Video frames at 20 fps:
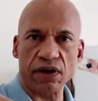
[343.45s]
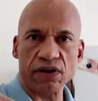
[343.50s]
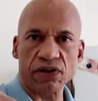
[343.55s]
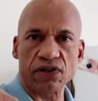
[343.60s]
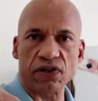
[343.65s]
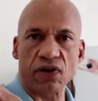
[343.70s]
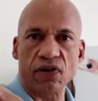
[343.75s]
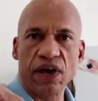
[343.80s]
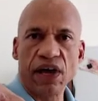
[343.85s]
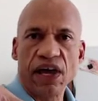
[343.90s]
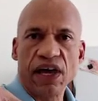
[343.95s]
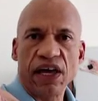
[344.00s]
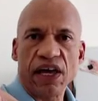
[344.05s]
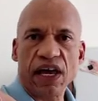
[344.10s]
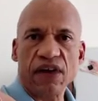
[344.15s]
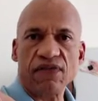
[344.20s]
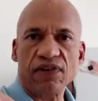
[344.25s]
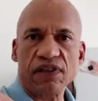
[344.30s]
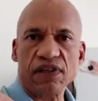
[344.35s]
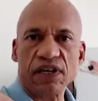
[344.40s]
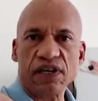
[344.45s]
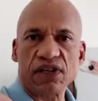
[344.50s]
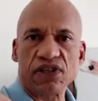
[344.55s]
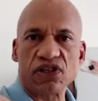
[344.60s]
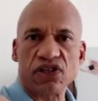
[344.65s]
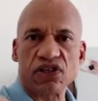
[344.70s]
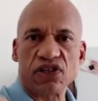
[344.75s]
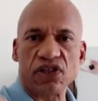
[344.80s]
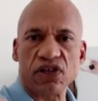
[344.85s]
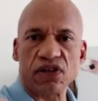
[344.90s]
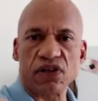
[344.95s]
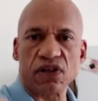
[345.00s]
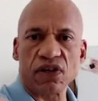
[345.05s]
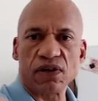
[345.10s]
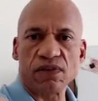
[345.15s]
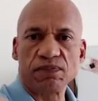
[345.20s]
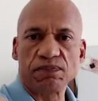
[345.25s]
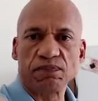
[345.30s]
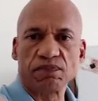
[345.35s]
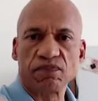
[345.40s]
So everything is
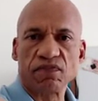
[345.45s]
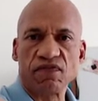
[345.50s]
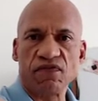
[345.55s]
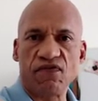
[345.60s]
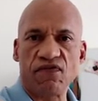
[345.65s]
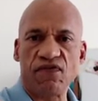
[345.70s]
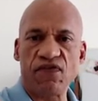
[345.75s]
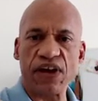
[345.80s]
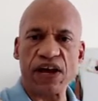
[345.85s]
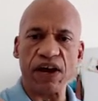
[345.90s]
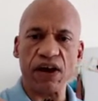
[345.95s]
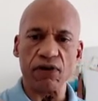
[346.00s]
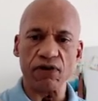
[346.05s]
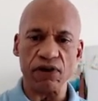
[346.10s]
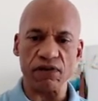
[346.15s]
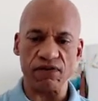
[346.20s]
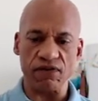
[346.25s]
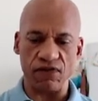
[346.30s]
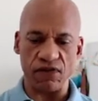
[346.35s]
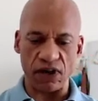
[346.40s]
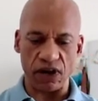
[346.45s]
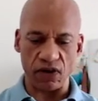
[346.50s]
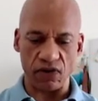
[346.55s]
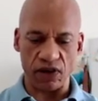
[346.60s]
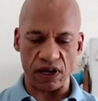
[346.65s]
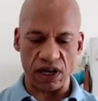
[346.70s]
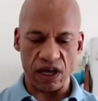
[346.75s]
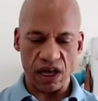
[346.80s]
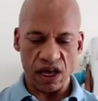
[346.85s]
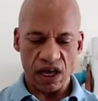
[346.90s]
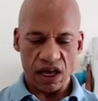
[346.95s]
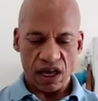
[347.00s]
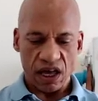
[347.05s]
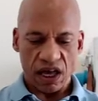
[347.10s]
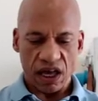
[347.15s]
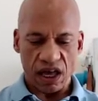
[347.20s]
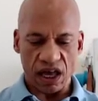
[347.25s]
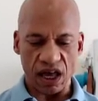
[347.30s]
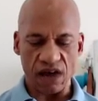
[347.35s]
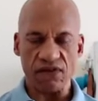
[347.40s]
still very, very
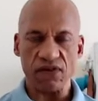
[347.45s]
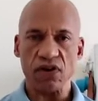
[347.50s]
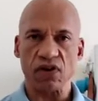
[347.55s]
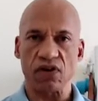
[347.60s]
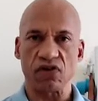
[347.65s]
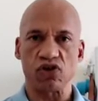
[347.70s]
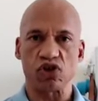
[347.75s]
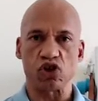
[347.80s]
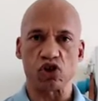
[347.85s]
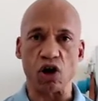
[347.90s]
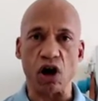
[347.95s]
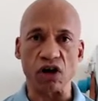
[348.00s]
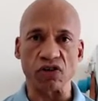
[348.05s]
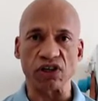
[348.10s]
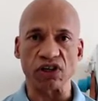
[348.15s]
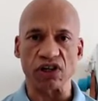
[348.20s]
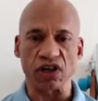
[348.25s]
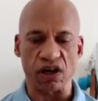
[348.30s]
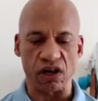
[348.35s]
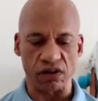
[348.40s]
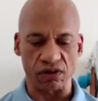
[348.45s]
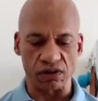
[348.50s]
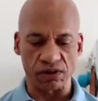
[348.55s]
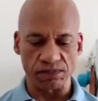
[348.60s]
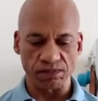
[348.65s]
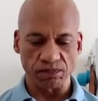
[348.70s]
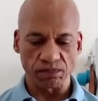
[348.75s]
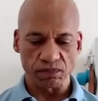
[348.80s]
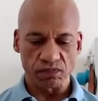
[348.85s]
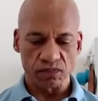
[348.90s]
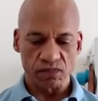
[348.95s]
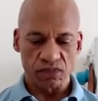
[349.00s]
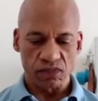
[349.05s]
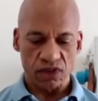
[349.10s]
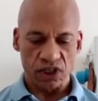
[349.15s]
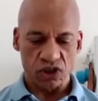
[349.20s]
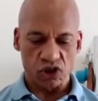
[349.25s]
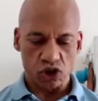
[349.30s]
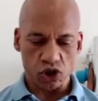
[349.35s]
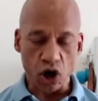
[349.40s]
heavy on chocolate color,
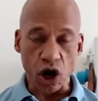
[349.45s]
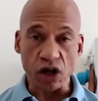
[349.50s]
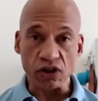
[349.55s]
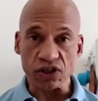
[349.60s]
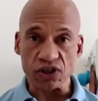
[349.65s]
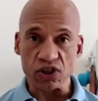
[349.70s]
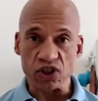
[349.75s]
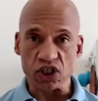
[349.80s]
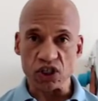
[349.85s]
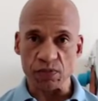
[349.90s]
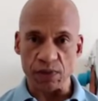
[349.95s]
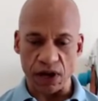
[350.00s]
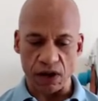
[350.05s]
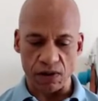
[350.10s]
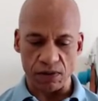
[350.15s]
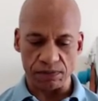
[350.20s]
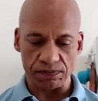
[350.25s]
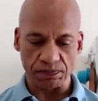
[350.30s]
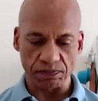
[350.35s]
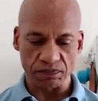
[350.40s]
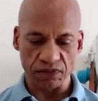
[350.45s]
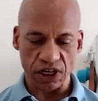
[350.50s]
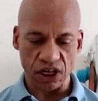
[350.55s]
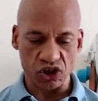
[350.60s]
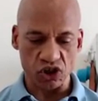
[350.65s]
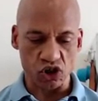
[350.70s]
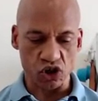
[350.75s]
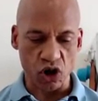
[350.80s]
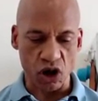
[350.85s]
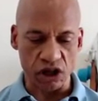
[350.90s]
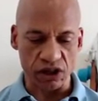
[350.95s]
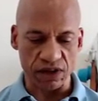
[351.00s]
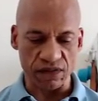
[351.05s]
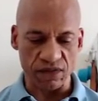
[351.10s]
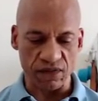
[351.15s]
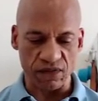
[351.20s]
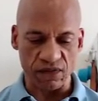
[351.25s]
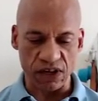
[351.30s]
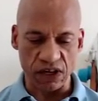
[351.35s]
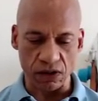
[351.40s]
chocolate smell, and chocolate
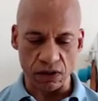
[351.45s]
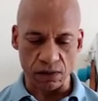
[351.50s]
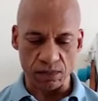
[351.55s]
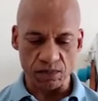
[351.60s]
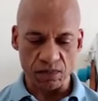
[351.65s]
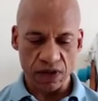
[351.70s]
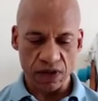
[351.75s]
feel.